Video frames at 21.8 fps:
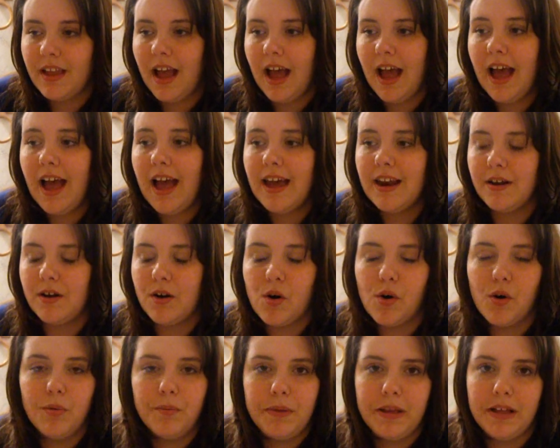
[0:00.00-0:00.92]
I had a
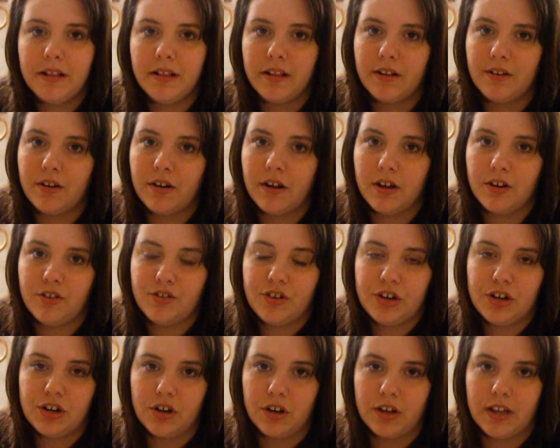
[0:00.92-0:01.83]
whole meal at
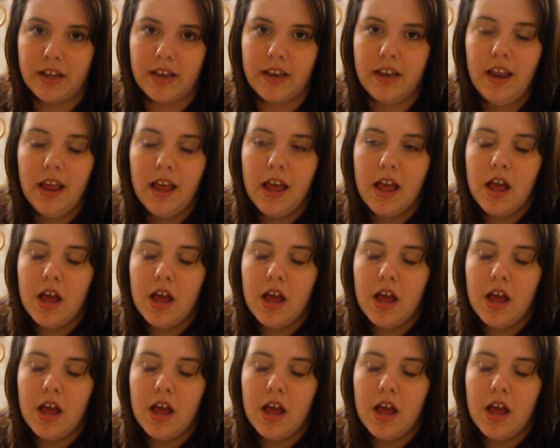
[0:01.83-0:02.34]
Country Cooking,